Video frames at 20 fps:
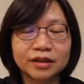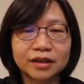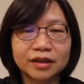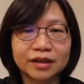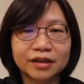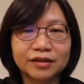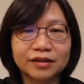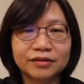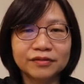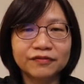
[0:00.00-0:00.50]

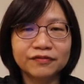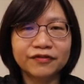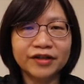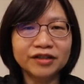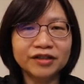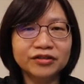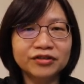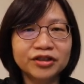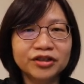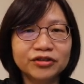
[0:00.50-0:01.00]
And
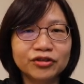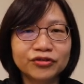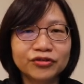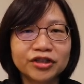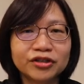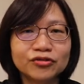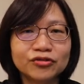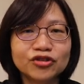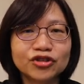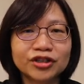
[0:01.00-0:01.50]
finally, you
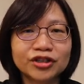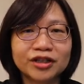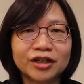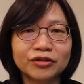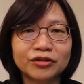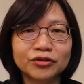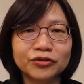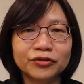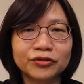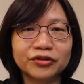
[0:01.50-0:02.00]
can check
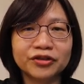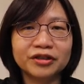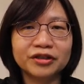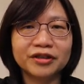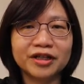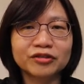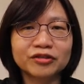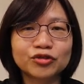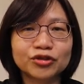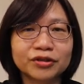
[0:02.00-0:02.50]
on your
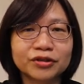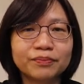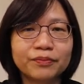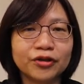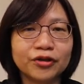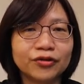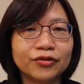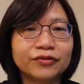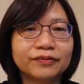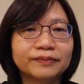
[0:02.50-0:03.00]
electric
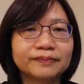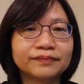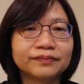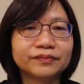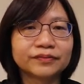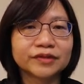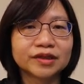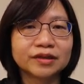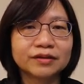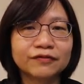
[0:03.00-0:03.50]
bill.
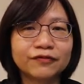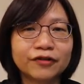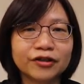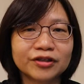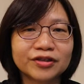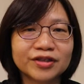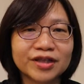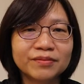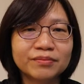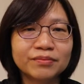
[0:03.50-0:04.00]
For
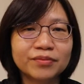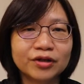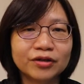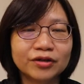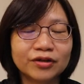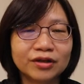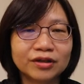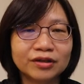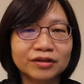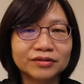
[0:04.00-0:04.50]

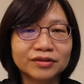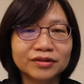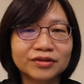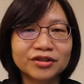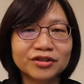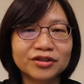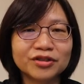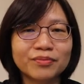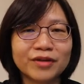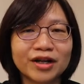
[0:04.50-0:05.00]
example, this
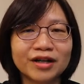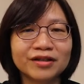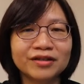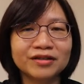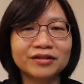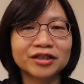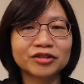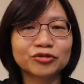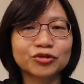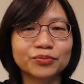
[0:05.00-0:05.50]
is my
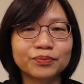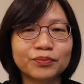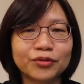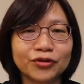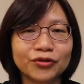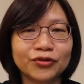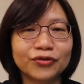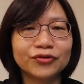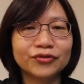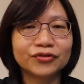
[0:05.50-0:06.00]
electric
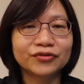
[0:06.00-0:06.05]
bill.